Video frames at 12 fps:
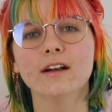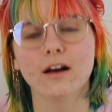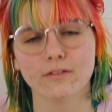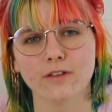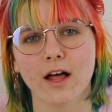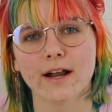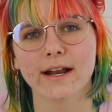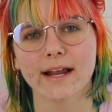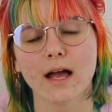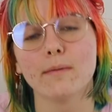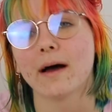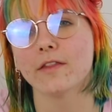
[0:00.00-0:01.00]
of learning
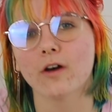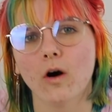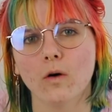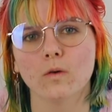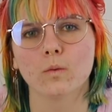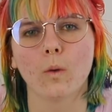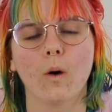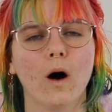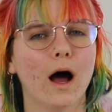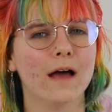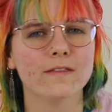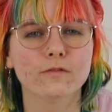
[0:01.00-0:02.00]
about the Cold War
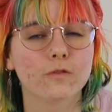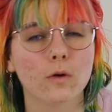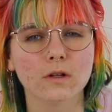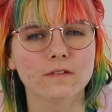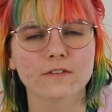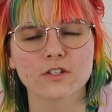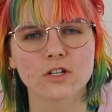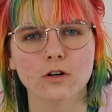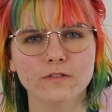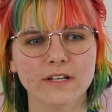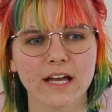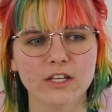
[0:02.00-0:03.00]
and the fall of the
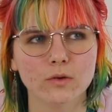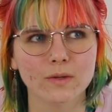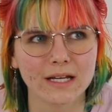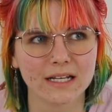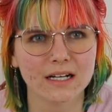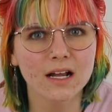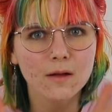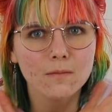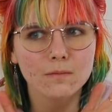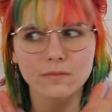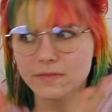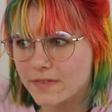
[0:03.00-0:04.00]
Soviet Union.
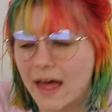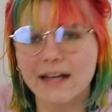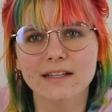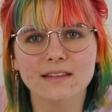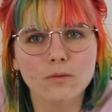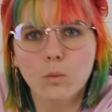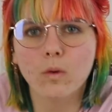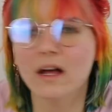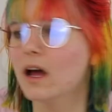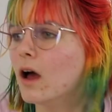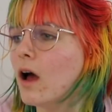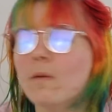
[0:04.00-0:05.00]
That
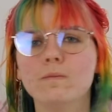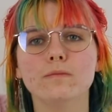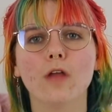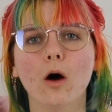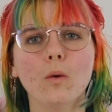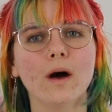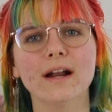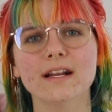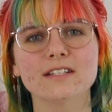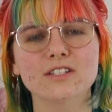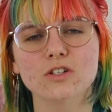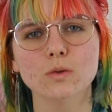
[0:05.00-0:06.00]
no one
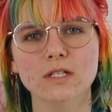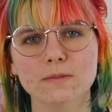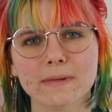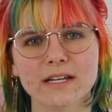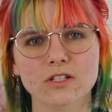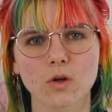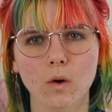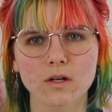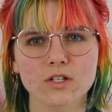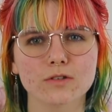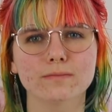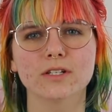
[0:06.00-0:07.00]
at school is being
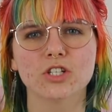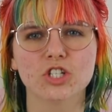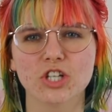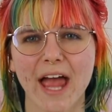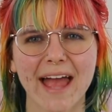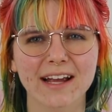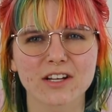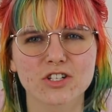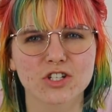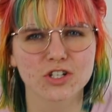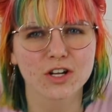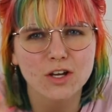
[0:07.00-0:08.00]
taught to
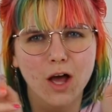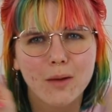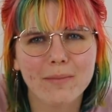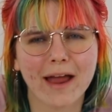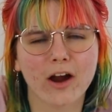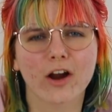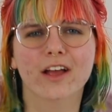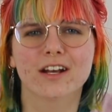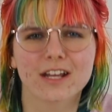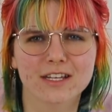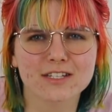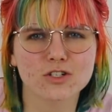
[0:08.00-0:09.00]
reject American
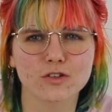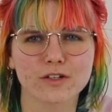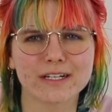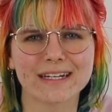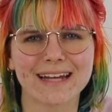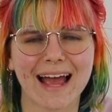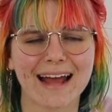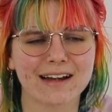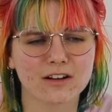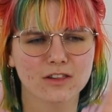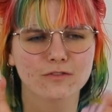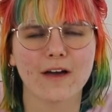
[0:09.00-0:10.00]
history
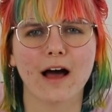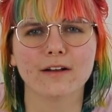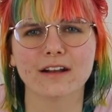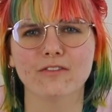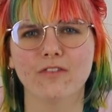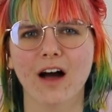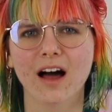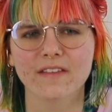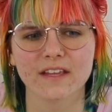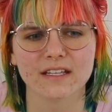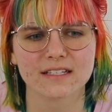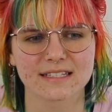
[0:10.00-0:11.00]
and the founding
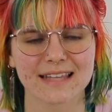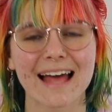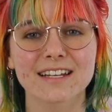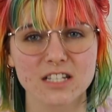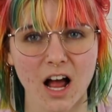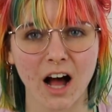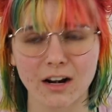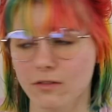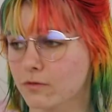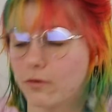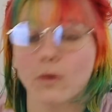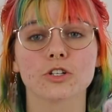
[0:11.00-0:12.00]
fathers. That's
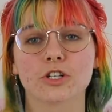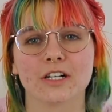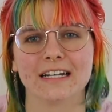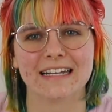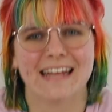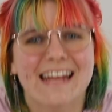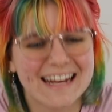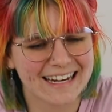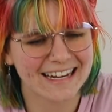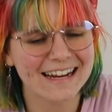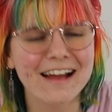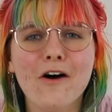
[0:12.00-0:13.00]

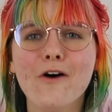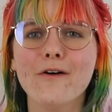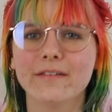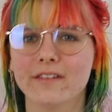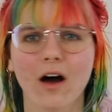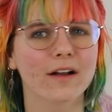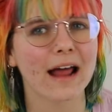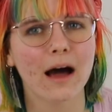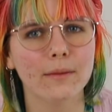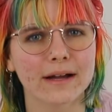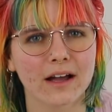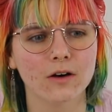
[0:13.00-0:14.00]
unfortunately not
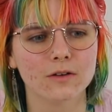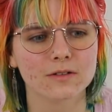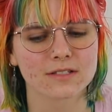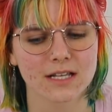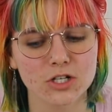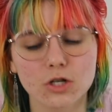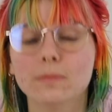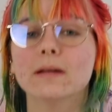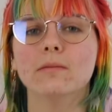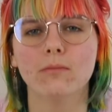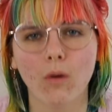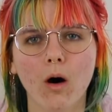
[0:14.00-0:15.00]
how it goes. There should be
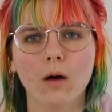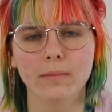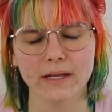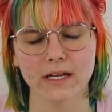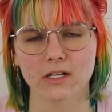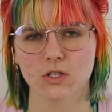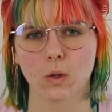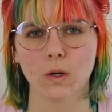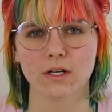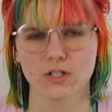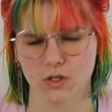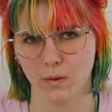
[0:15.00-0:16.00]
more being
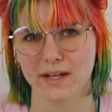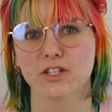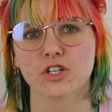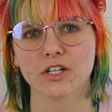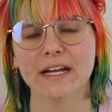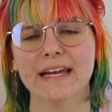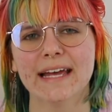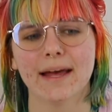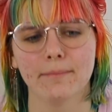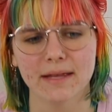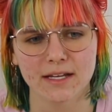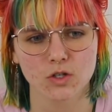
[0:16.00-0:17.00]
taught to question it
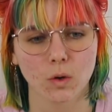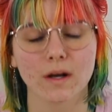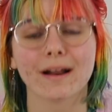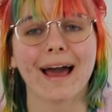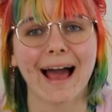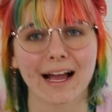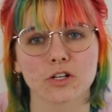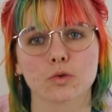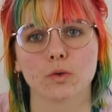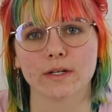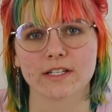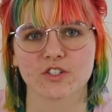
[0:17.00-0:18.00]
and being taught
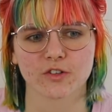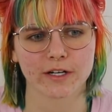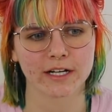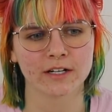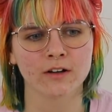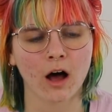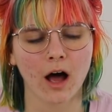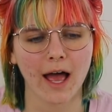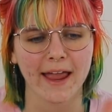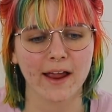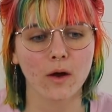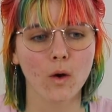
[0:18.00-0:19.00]
actual history and not
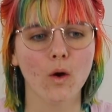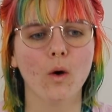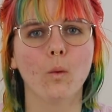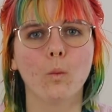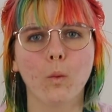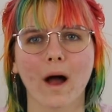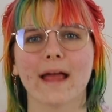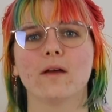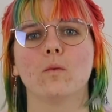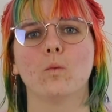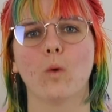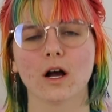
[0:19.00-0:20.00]
a
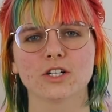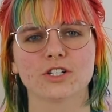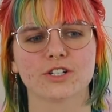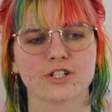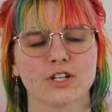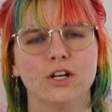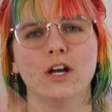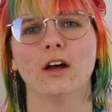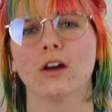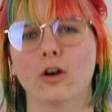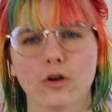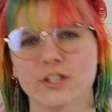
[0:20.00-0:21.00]
whitewashed
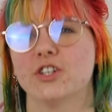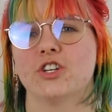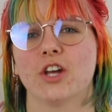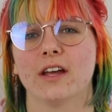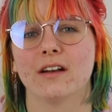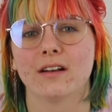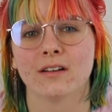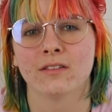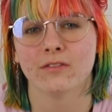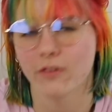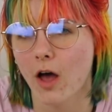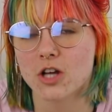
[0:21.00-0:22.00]
Christian
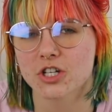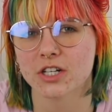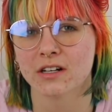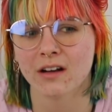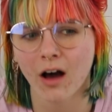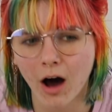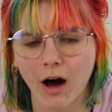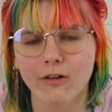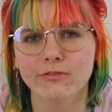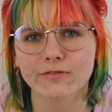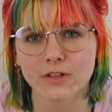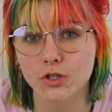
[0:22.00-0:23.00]
version
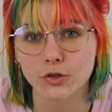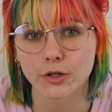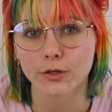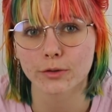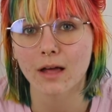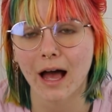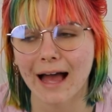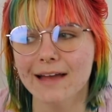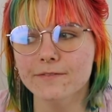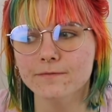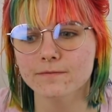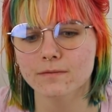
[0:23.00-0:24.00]
of the truth.
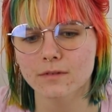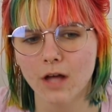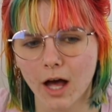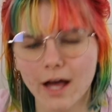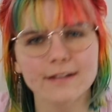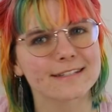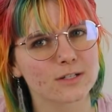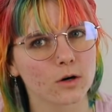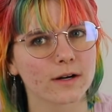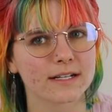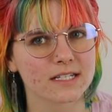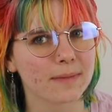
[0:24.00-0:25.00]
I've heard
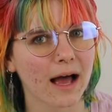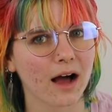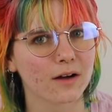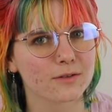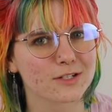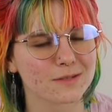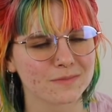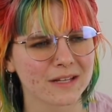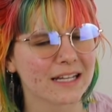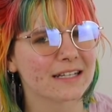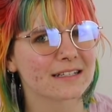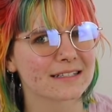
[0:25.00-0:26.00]
stories about some
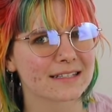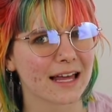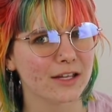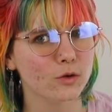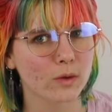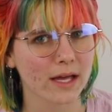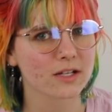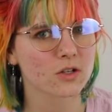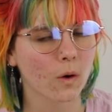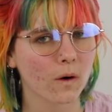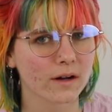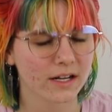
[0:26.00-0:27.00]
things that you get
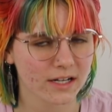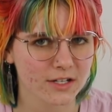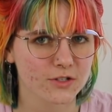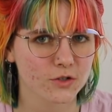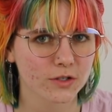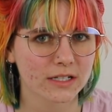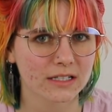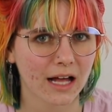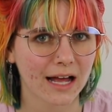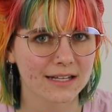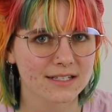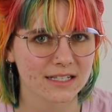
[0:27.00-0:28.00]
taught in history
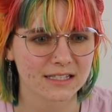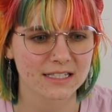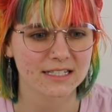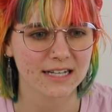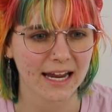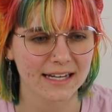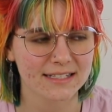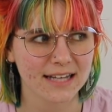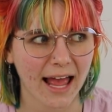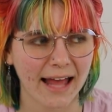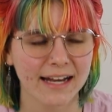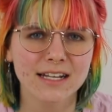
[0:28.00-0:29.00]
class in the States,
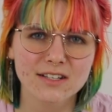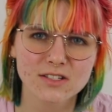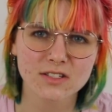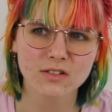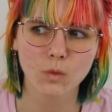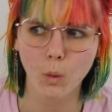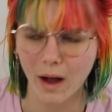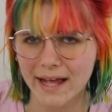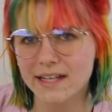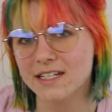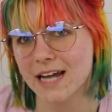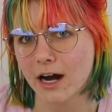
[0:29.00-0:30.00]
and it's
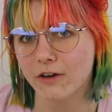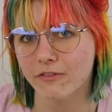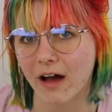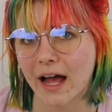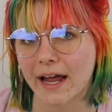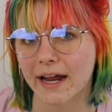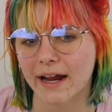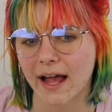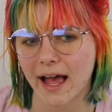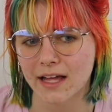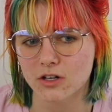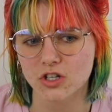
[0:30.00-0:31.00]
quite terrifying
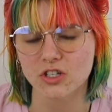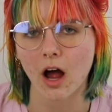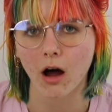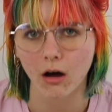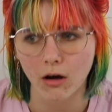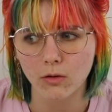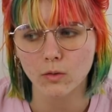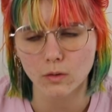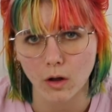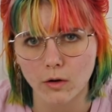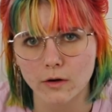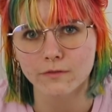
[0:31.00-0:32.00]
and just a whole
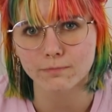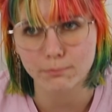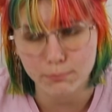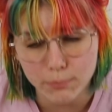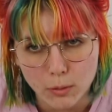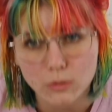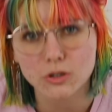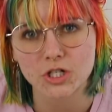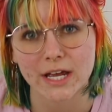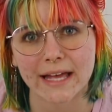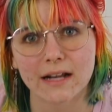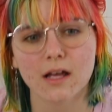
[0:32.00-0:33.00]
load of
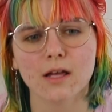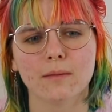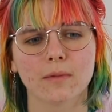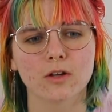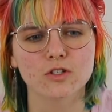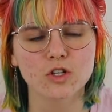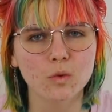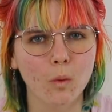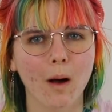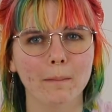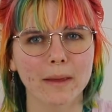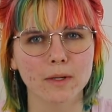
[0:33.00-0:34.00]
bullshit because you
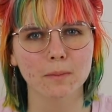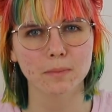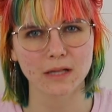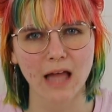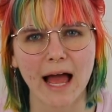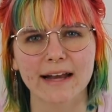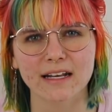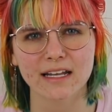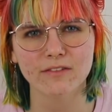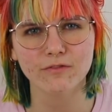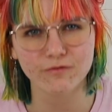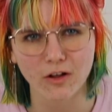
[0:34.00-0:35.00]
want people to blindly
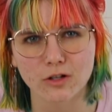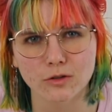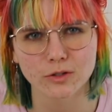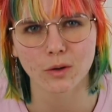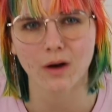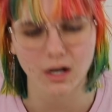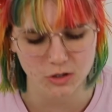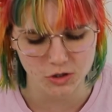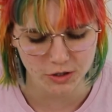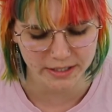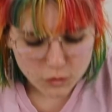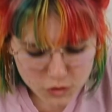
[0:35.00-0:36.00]
follow your
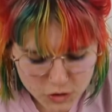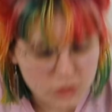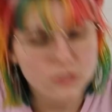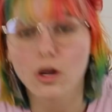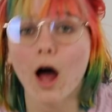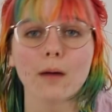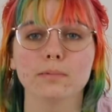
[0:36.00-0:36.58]
country. Stop